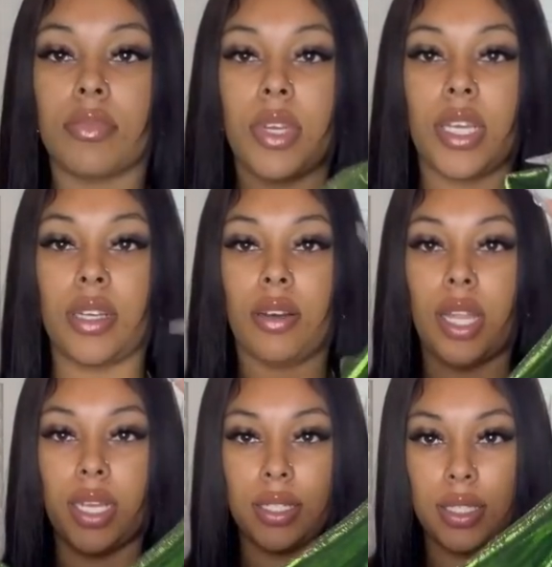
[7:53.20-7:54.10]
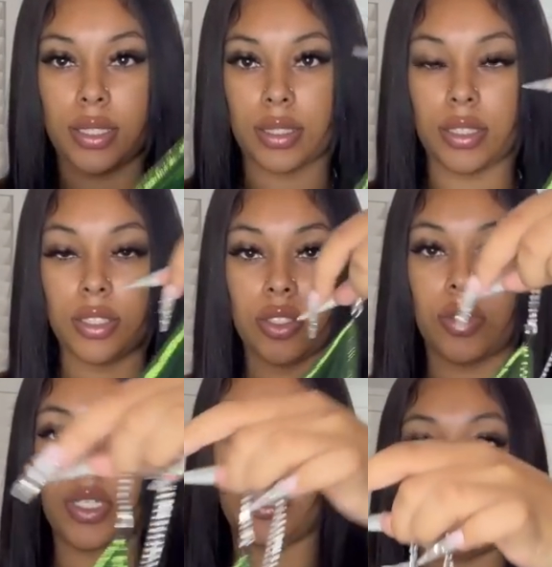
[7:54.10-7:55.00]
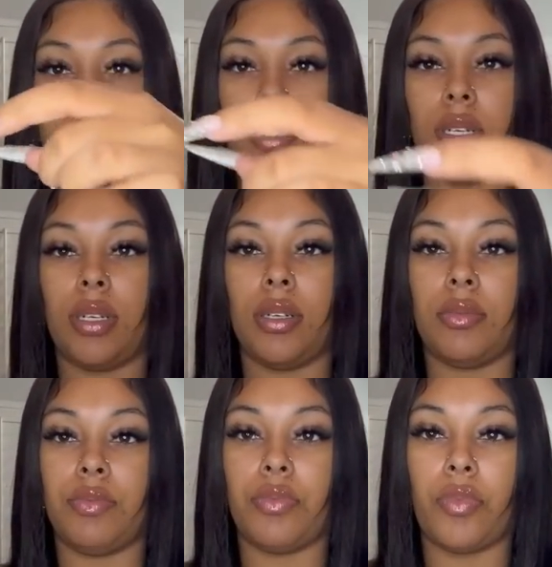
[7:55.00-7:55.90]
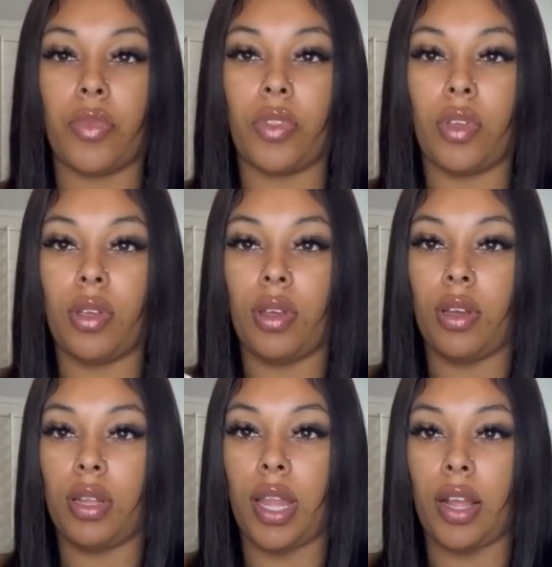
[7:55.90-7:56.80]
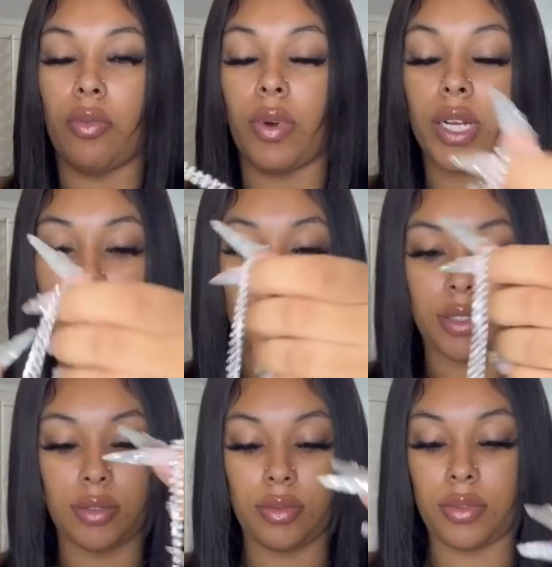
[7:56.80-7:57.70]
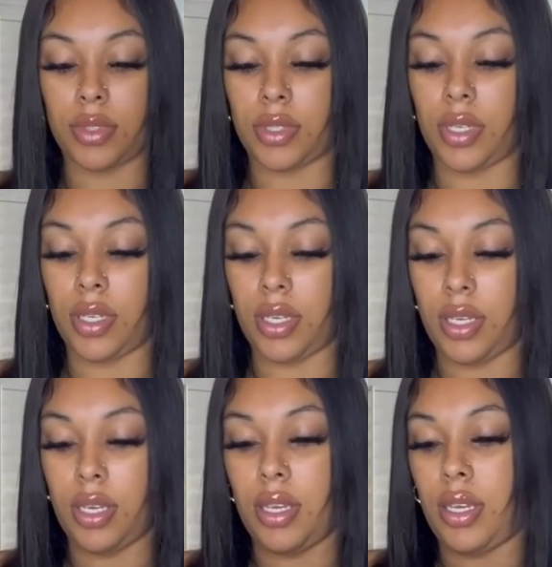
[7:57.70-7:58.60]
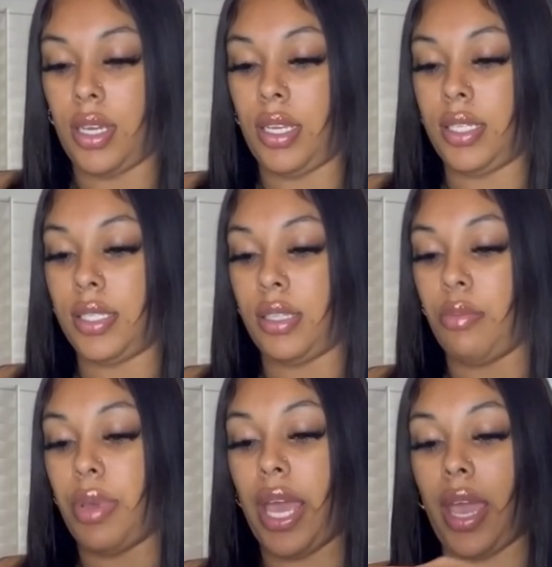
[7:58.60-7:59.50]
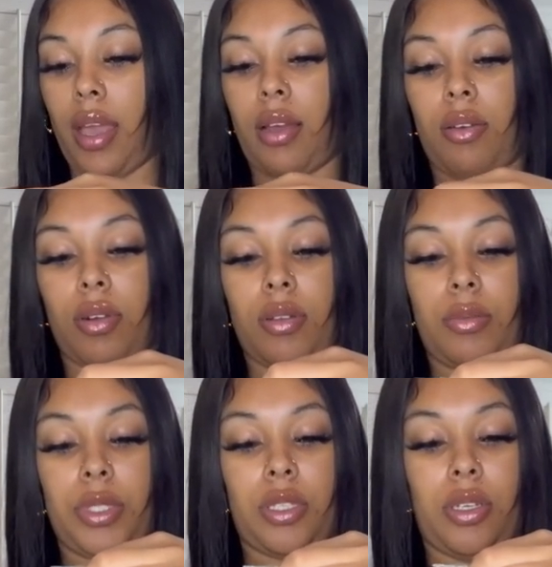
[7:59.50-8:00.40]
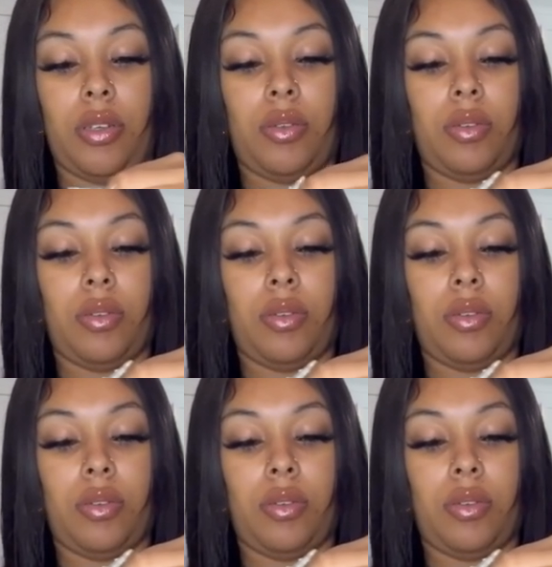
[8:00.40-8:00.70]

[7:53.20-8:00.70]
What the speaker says: It go like this. The strings is like rhinestones, and this is the back. Hold on, let me show you.